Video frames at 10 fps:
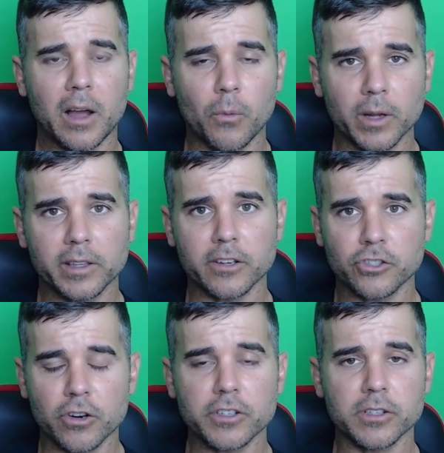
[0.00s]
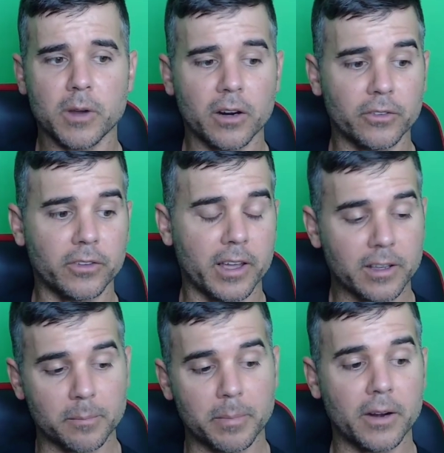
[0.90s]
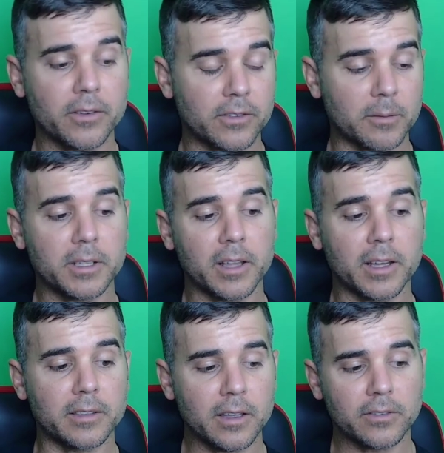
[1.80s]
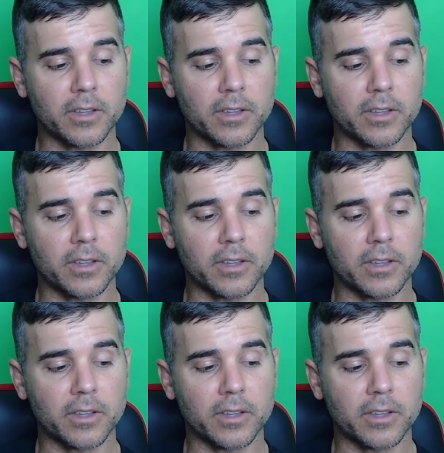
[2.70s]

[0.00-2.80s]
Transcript: what their charging model's like compared to something like this.